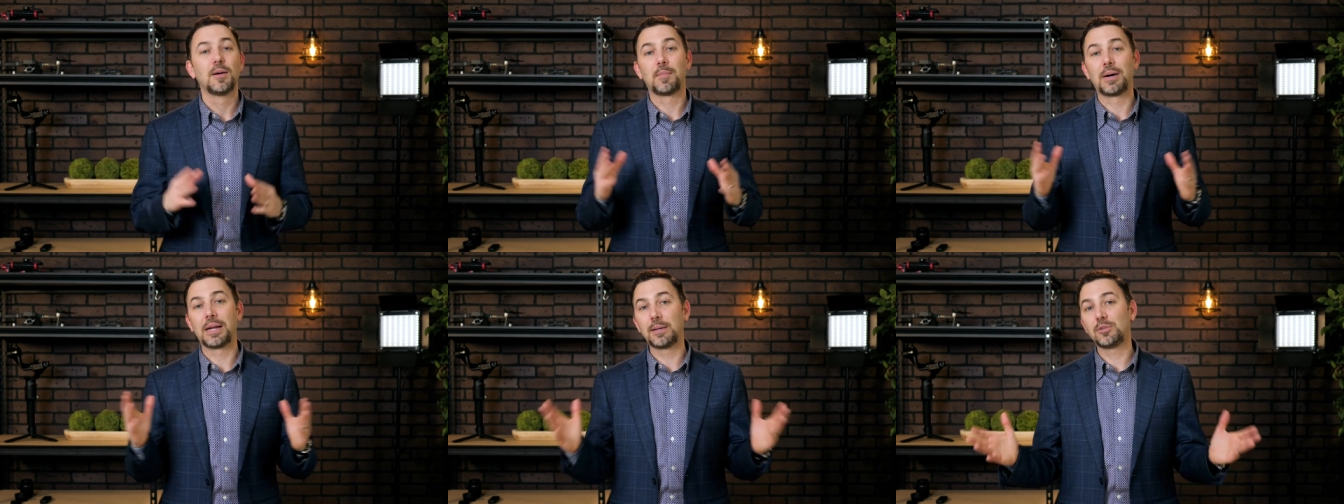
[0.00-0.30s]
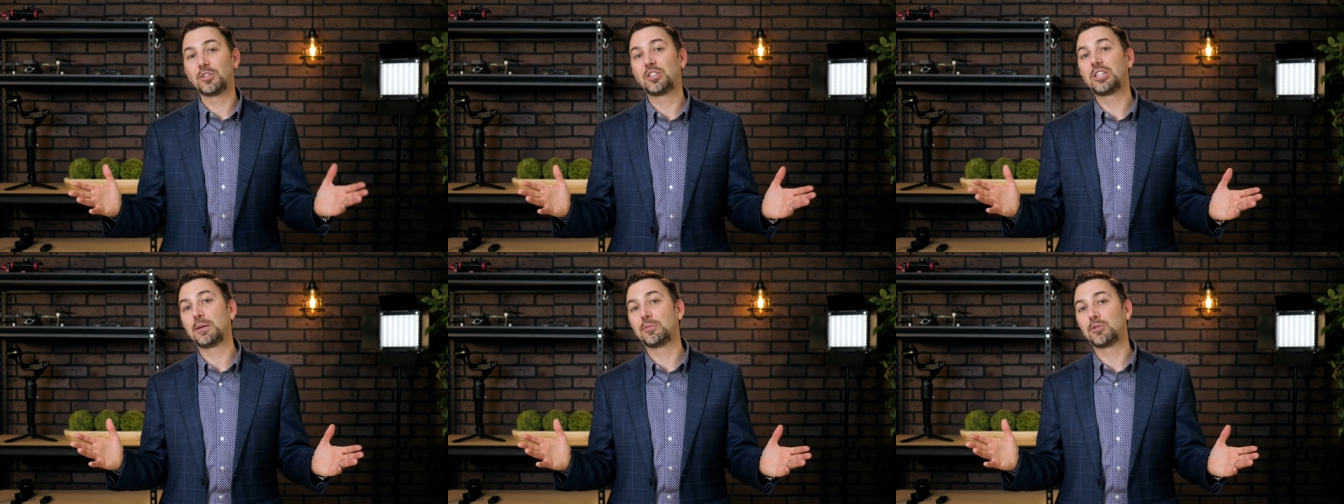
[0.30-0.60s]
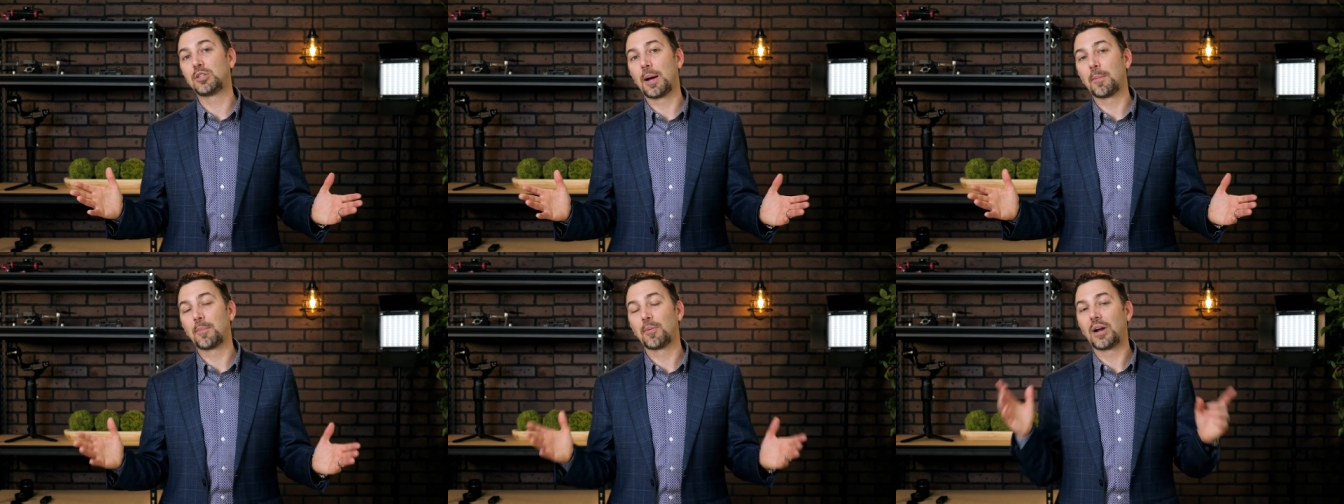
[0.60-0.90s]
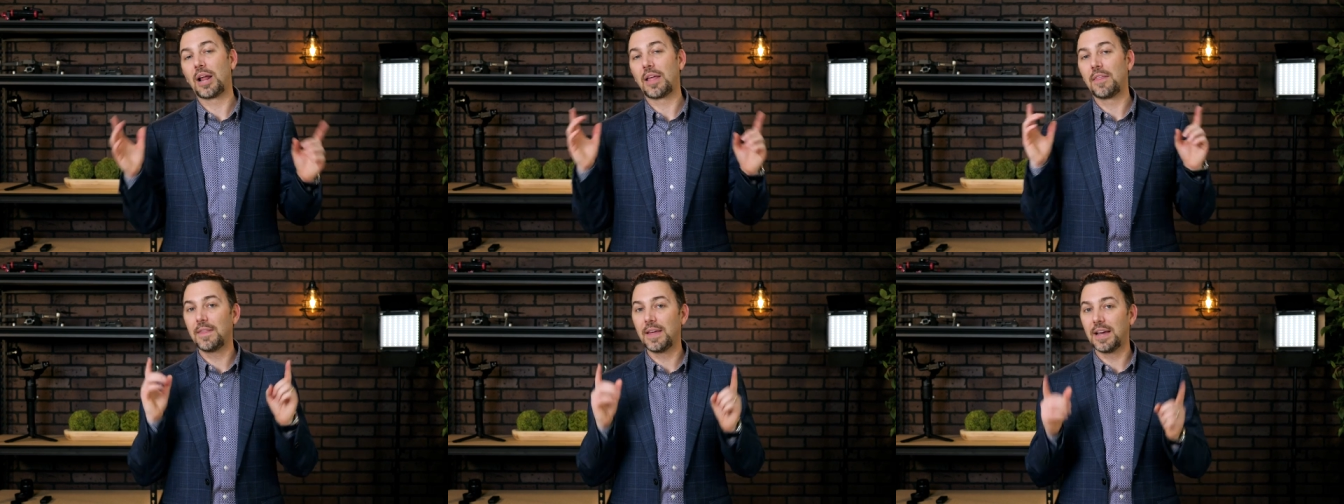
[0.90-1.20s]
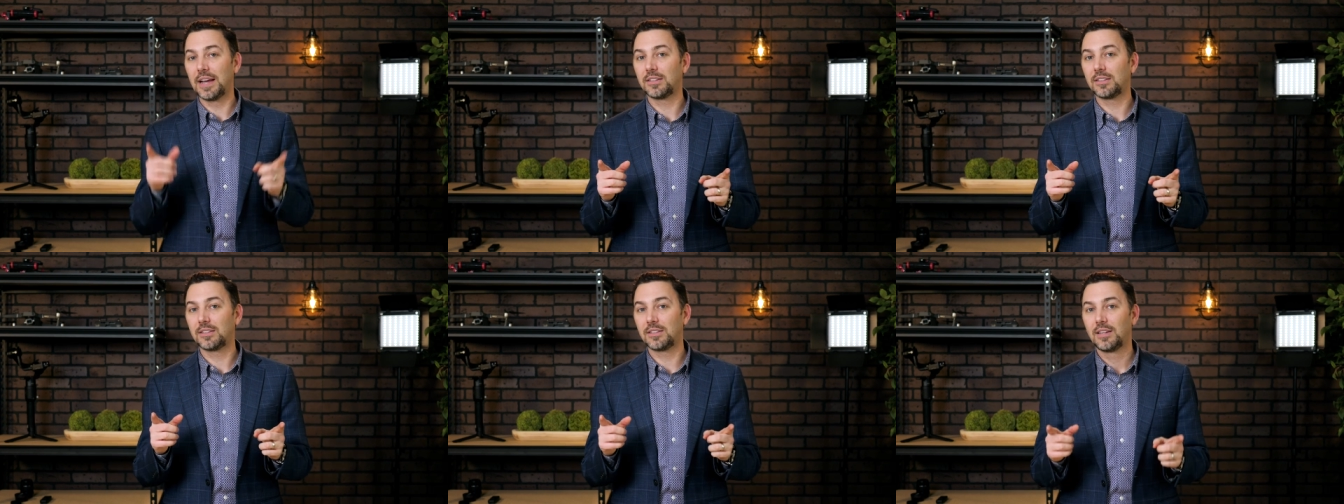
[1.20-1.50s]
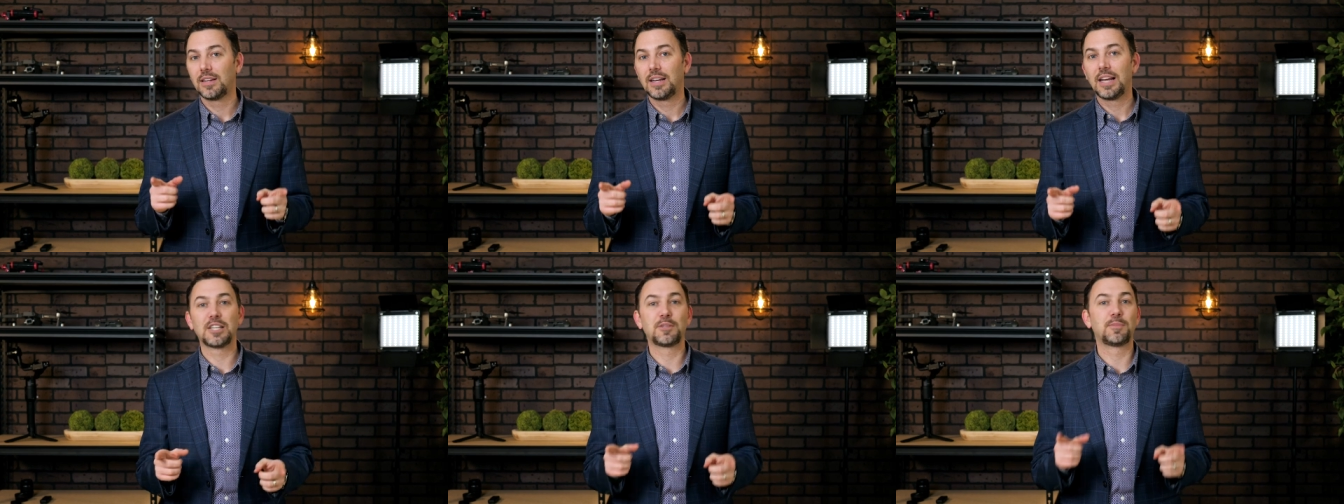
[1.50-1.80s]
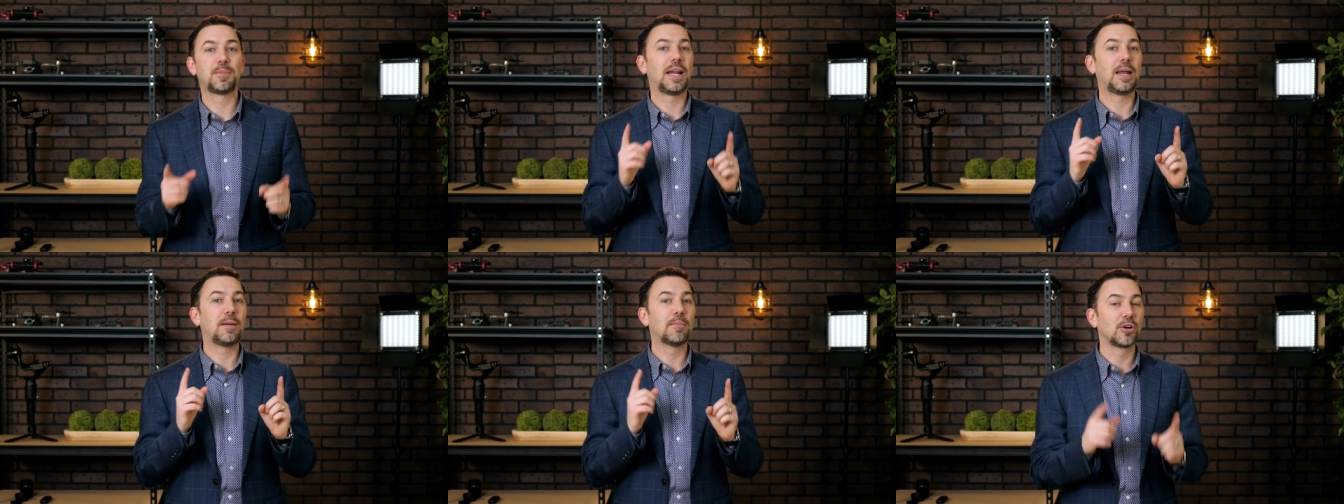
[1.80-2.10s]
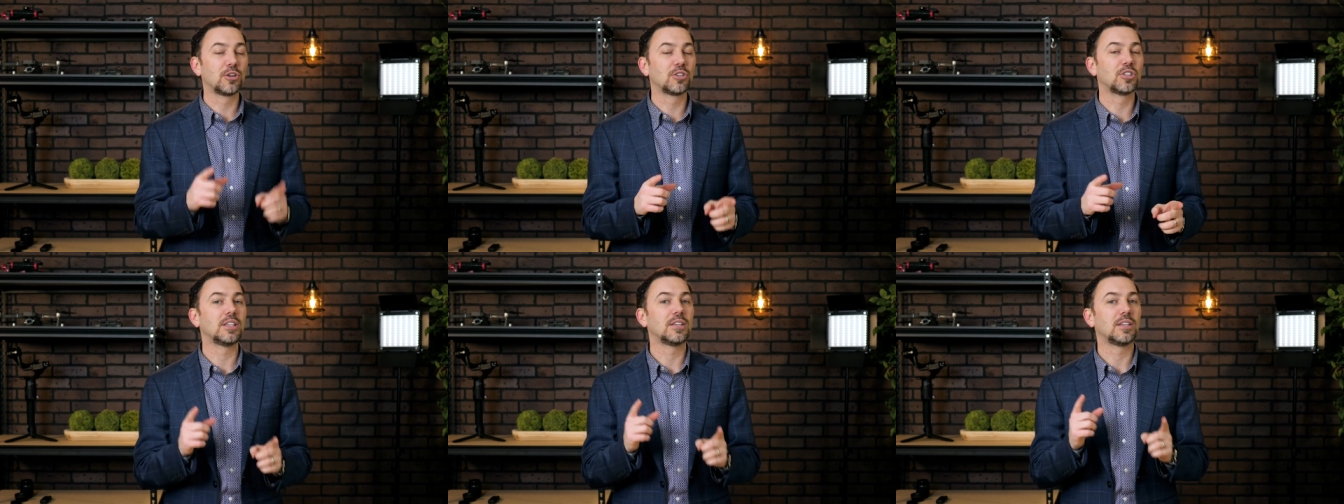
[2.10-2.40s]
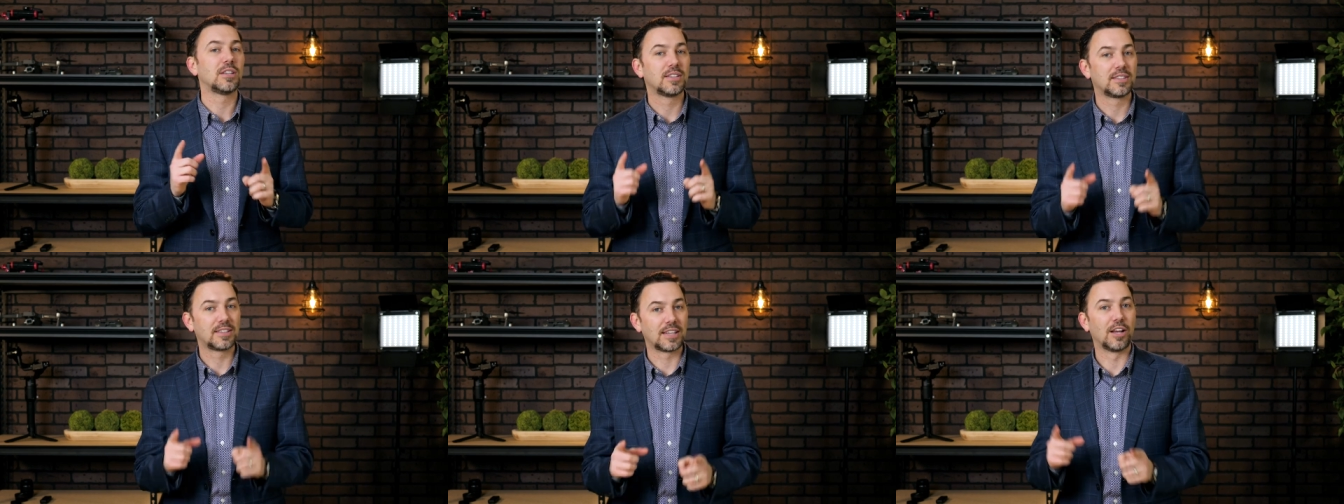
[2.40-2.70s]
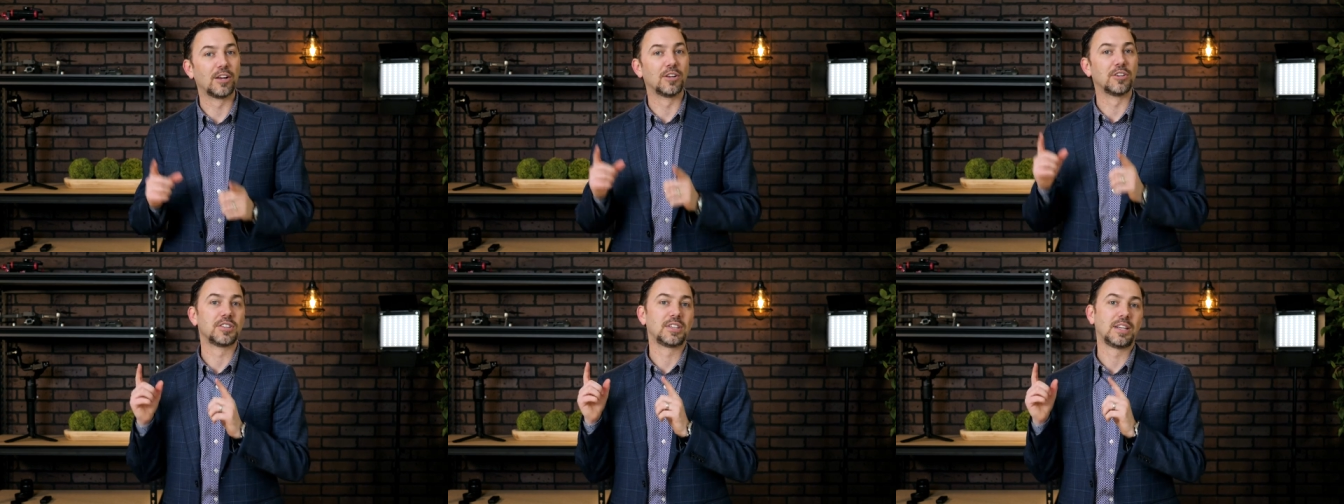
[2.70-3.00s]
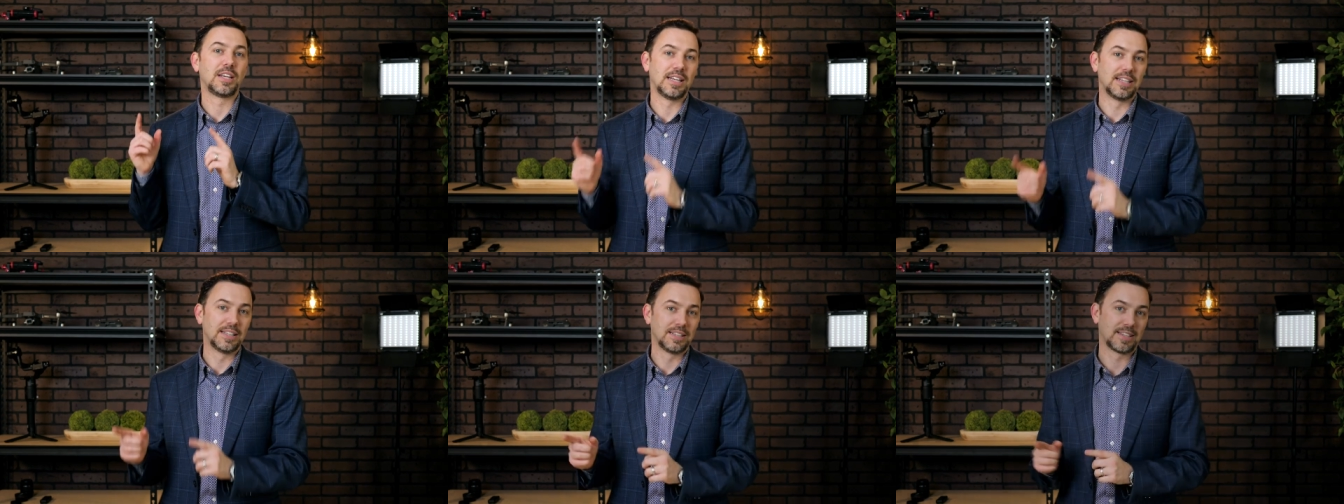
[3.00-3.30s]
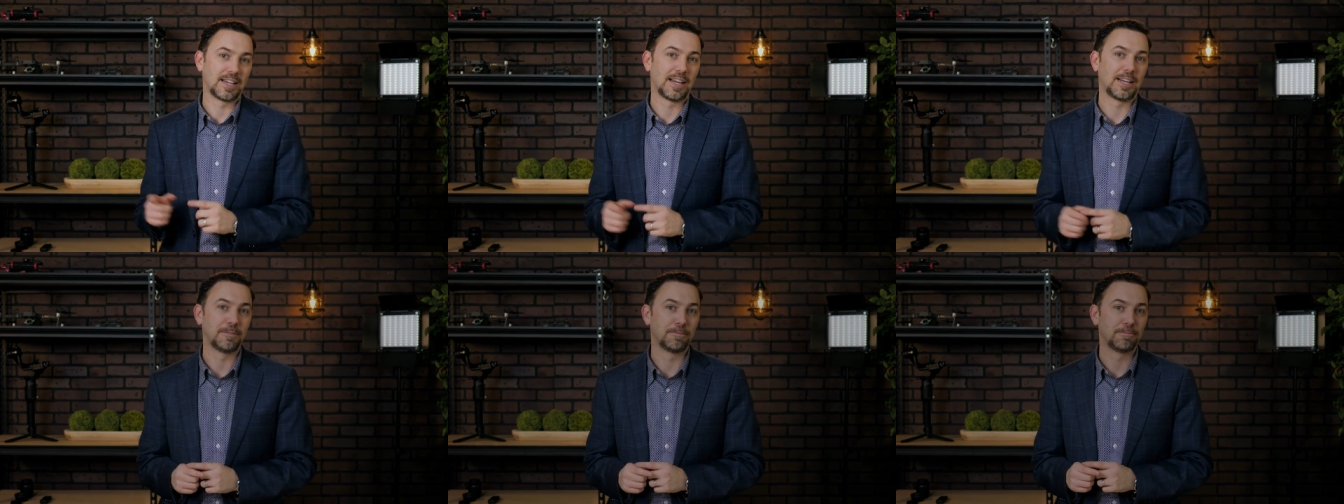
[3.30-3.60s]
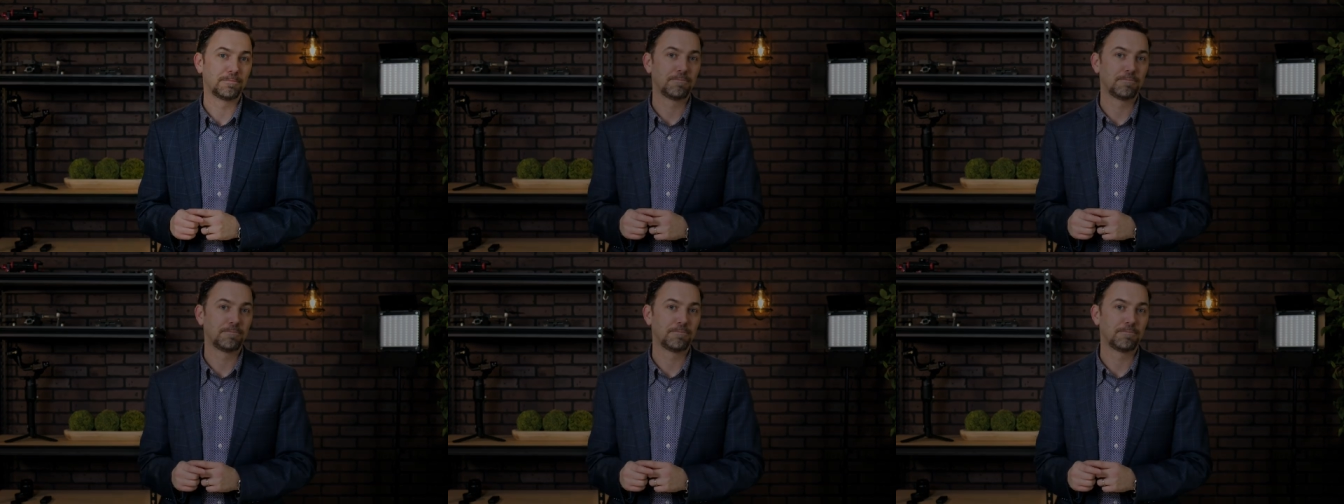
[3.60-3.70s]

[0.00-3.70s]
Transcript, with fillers: My name is James Shepard, and this has been a Merchant Sales Insight.